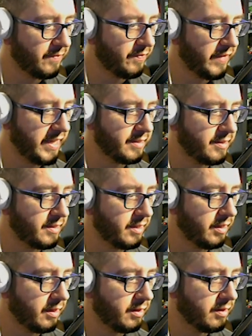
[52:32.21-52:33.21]
Fancy.
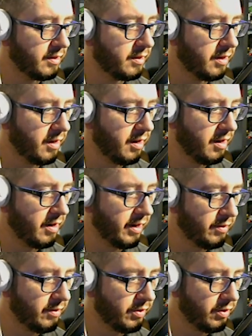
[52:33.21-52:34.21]
All
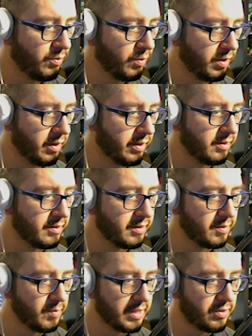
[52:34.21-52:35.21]
right, third one. Let's
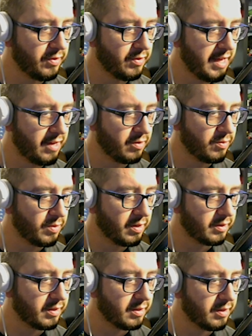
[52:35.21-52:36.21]
make sure that all works.